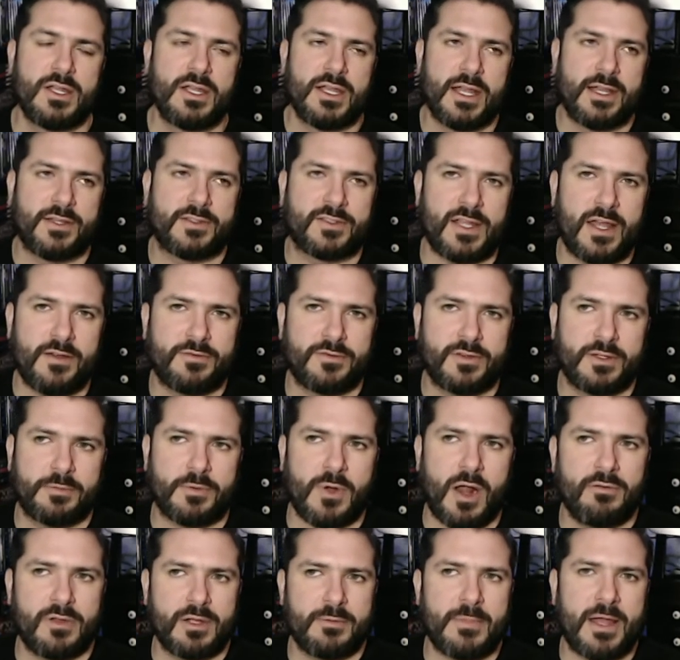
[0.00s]
It's definitely
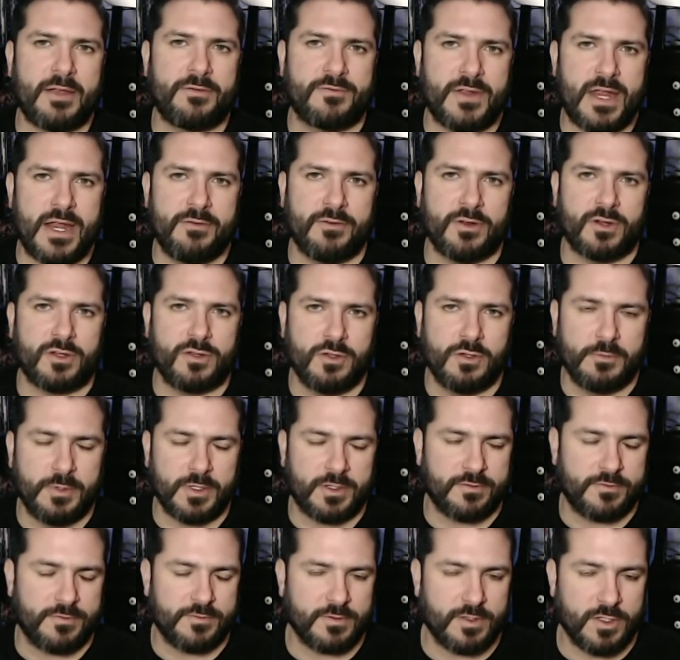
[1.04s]
probably my favorite
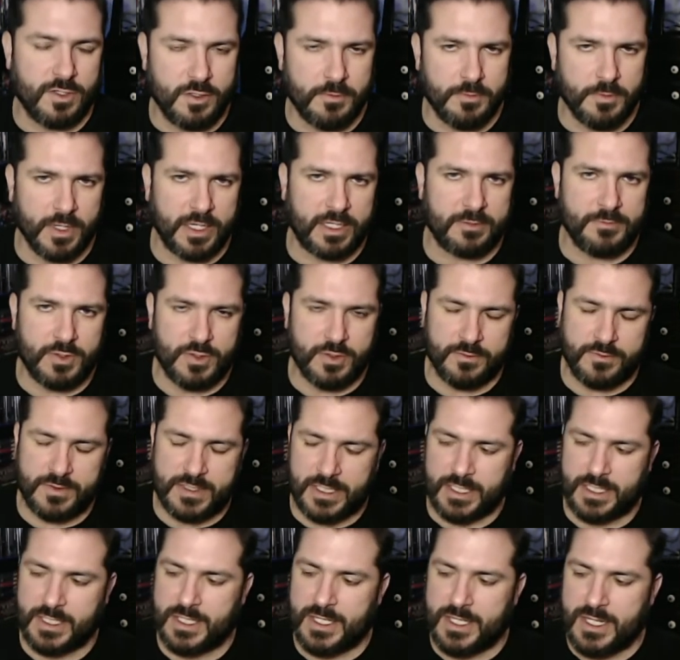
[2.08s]
Kubrick
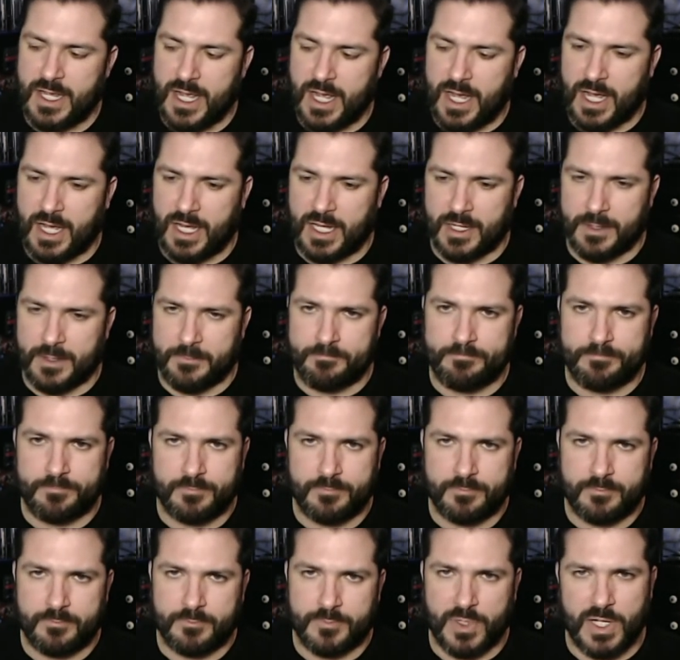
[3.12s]
movie.
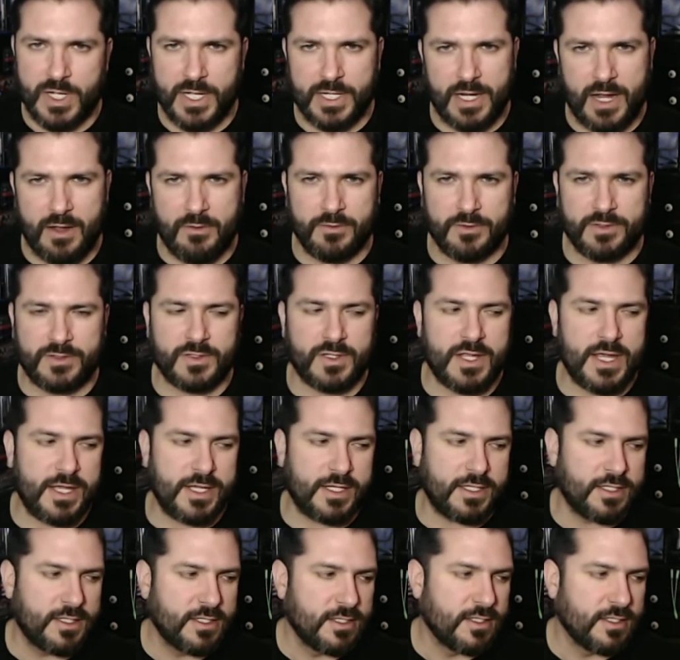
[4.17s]
But I was
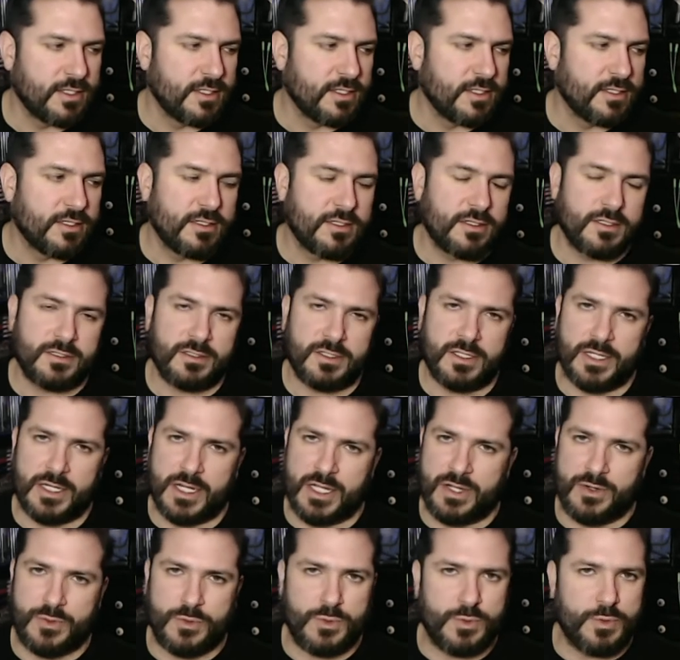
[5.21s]
like,
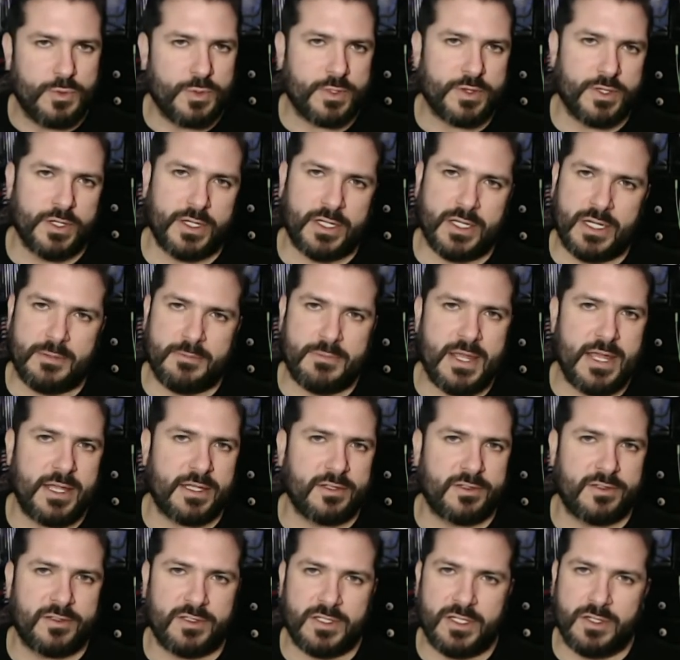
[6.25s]
ooh, they're going to make
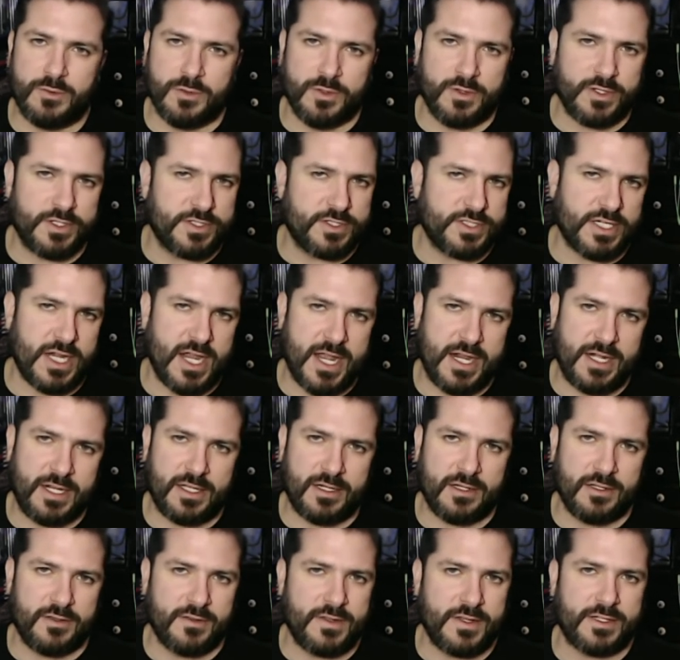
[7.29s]
a sequel to The Shining.
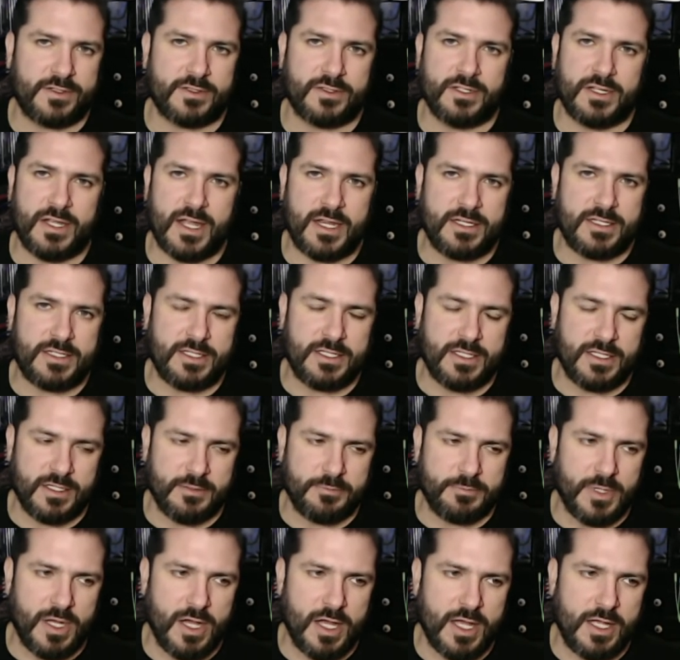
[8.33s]
I don't know if that's a good idea,
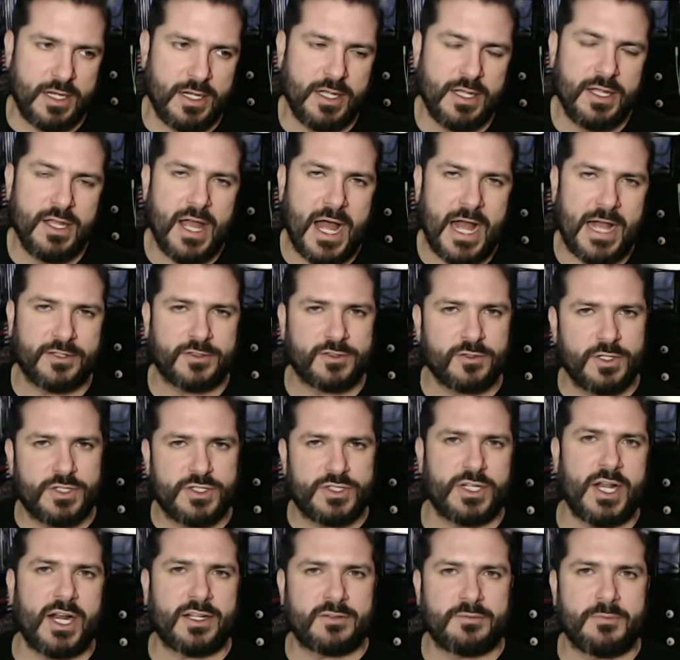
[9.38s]
but I sort of
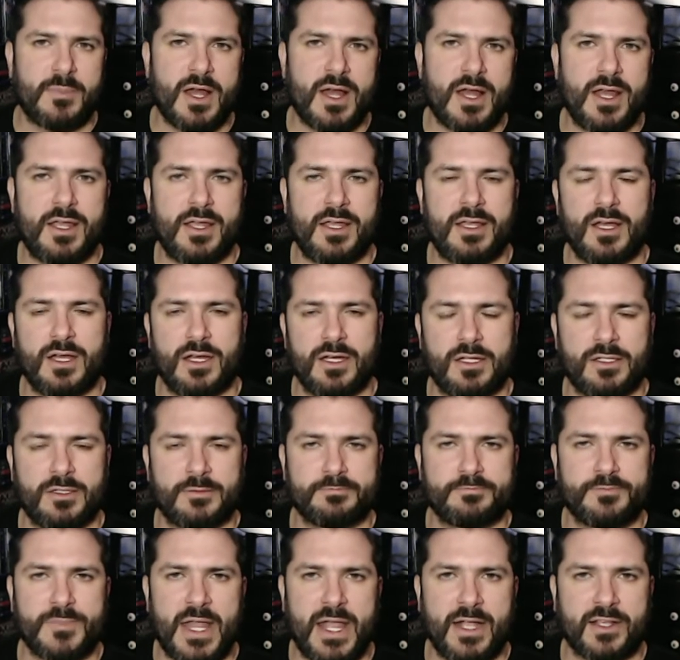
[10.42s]
checked my
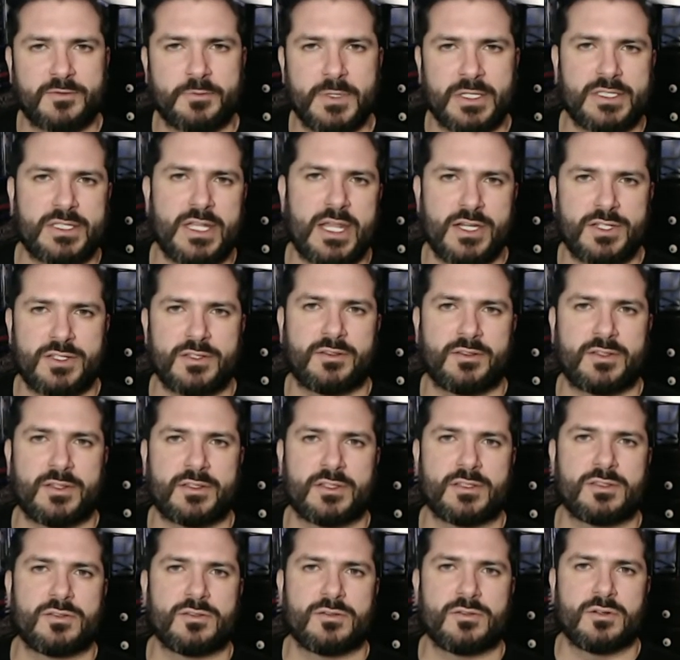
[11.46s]
expectations at
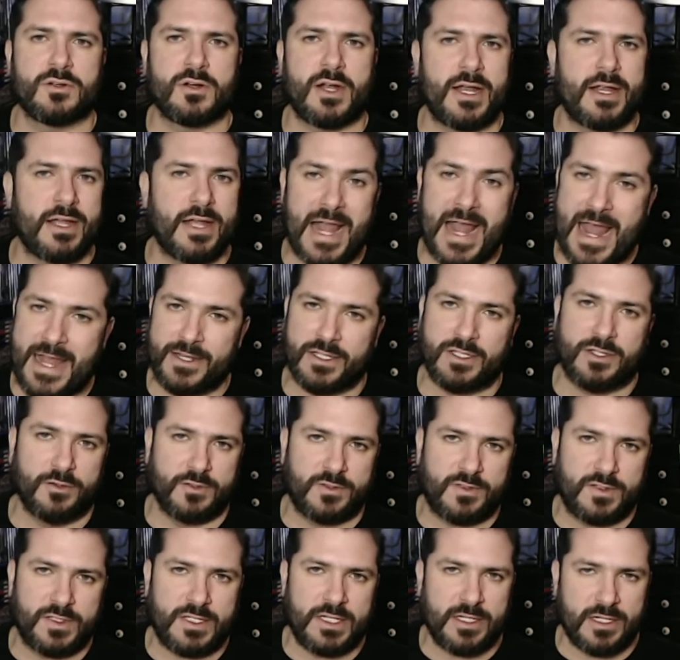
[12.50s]
the door. I had to go
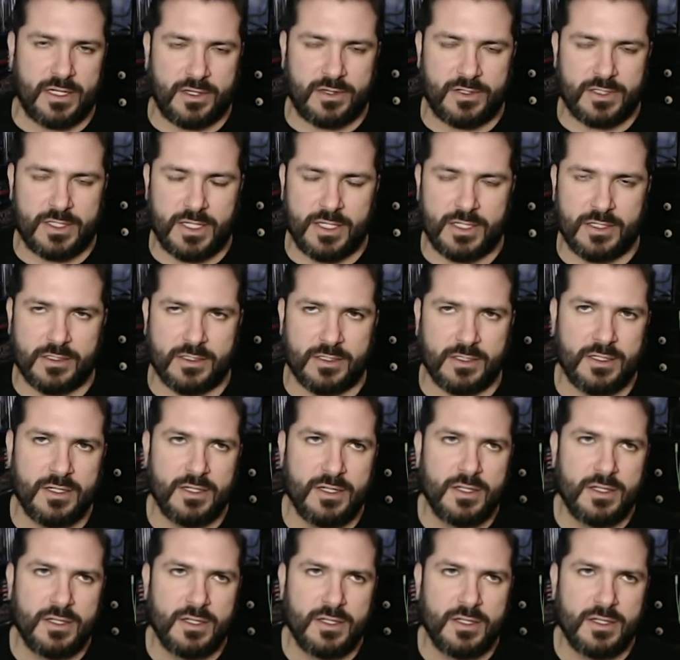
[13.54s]
see it in the theater.